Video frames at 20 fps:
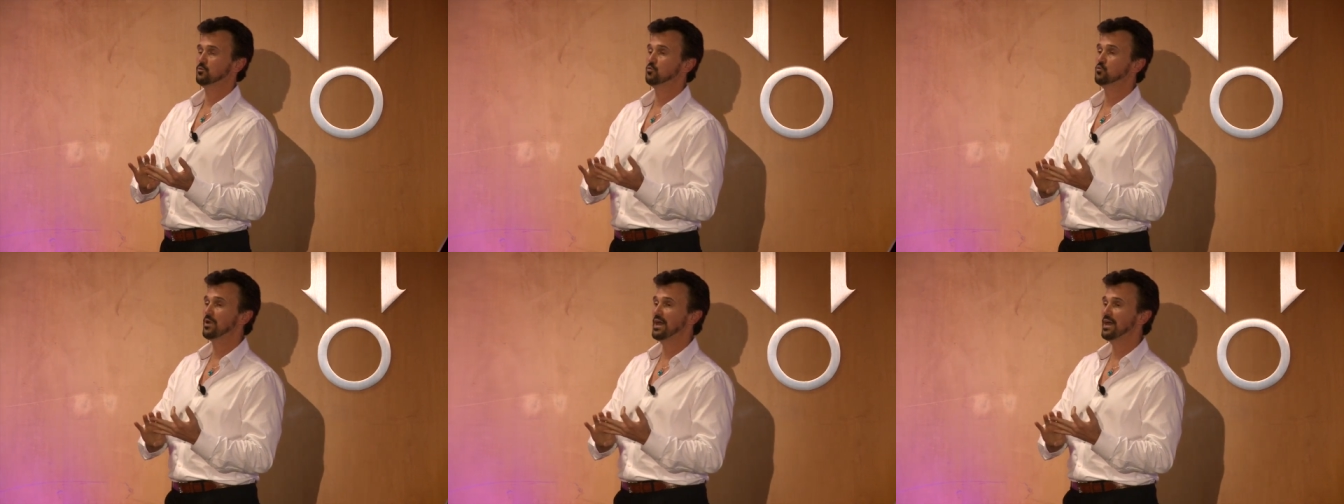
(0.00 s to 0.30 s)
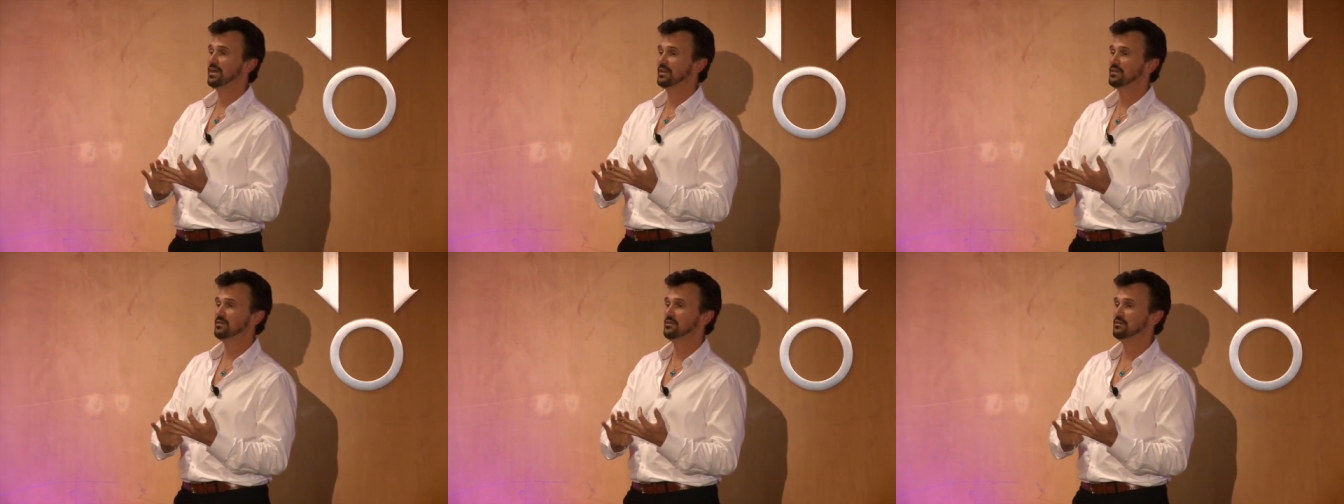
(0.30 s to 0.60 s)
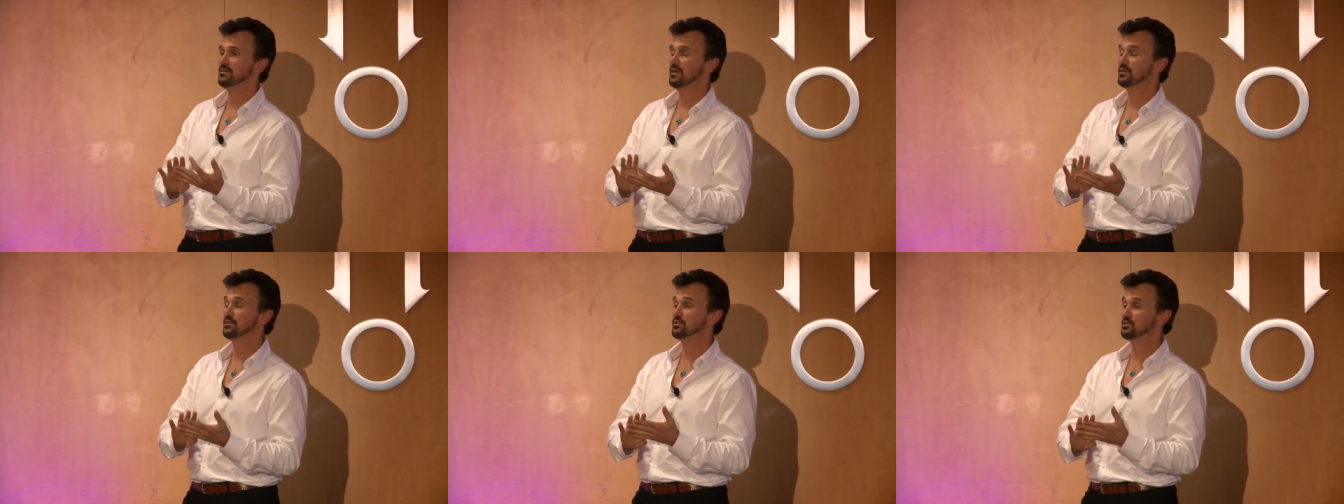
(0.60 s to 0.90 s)
ready,
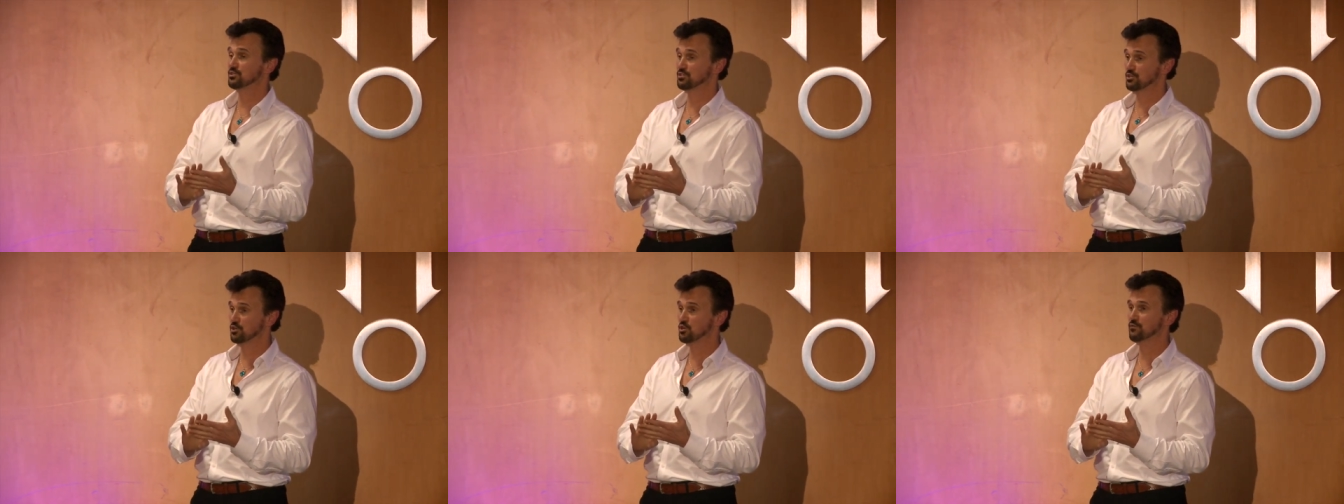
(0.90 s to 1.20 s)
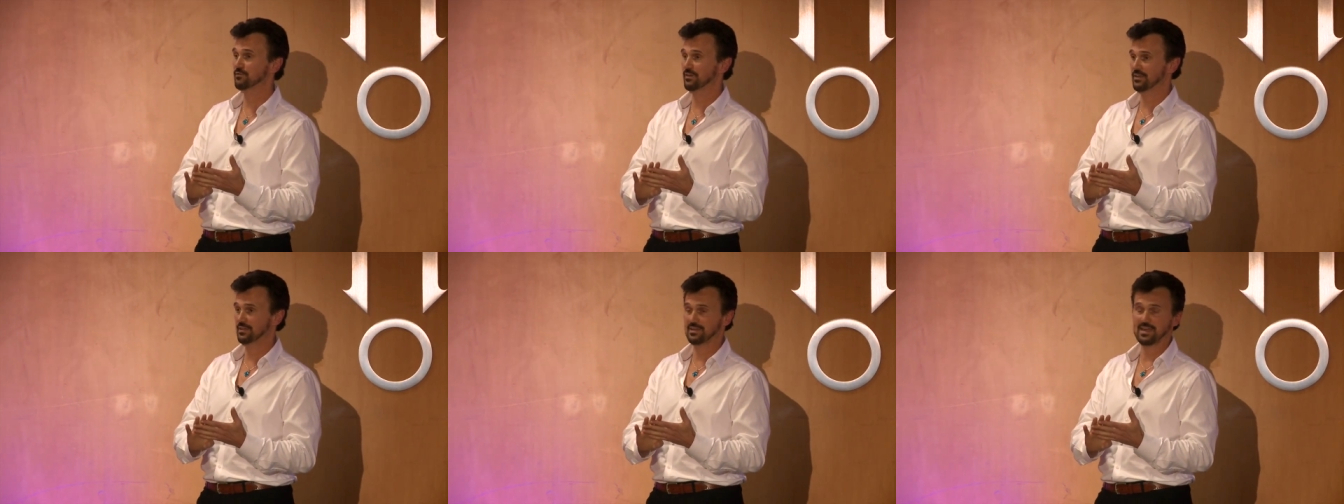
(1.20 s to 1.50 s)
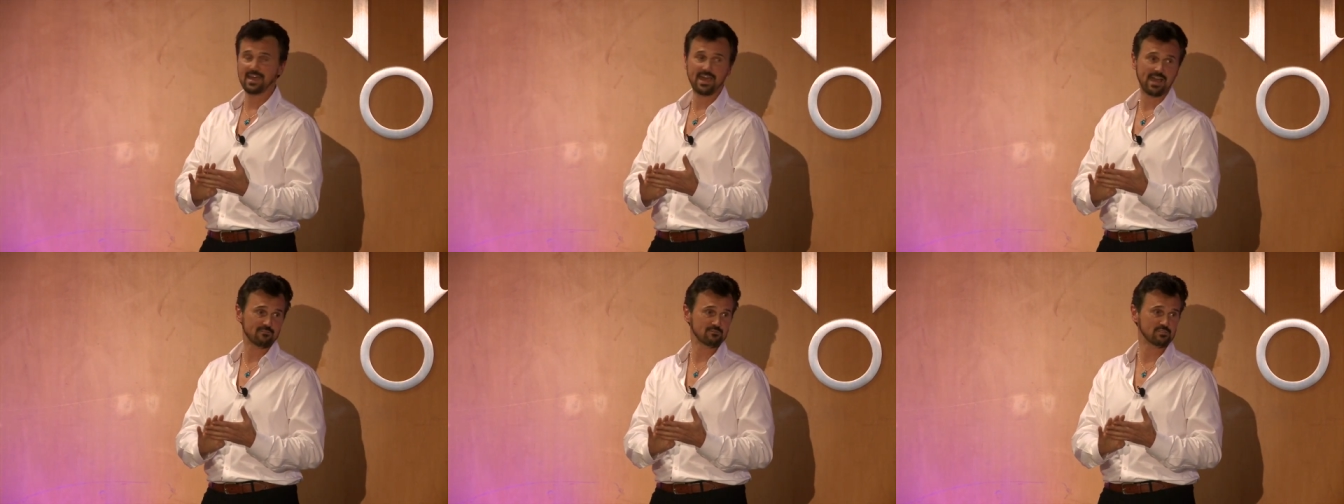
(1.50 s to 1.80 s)
and deserving
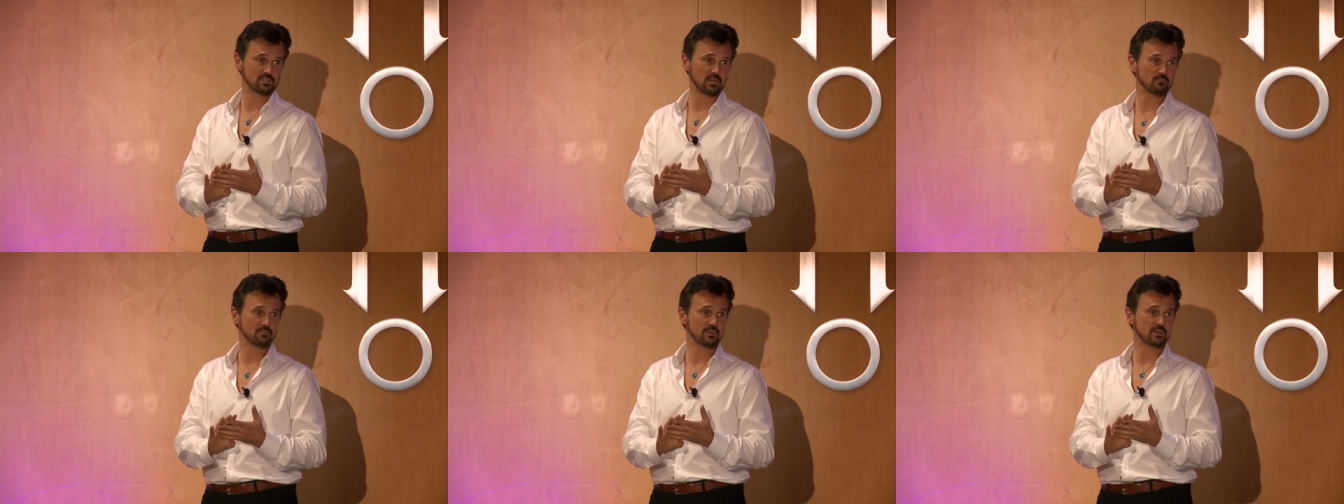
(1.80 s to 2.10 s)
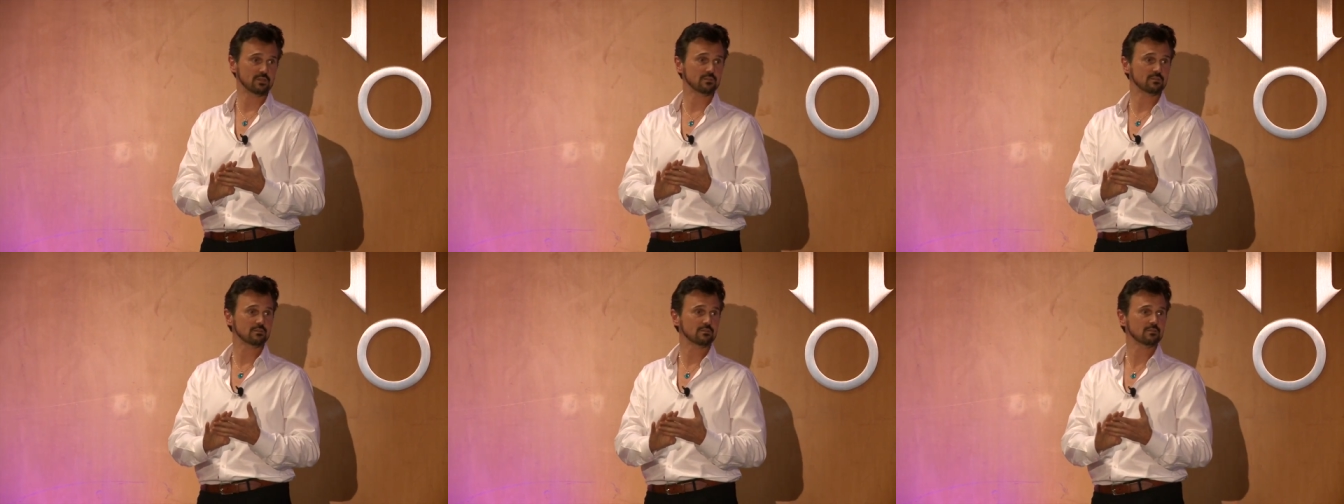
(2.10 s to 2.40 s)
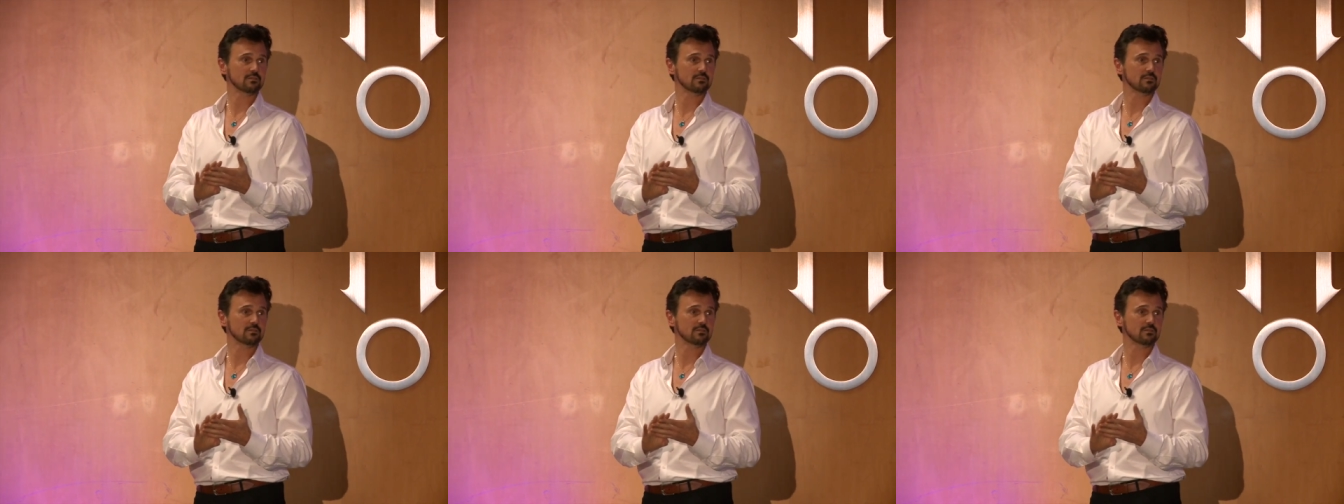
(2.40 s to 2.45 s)
to have something.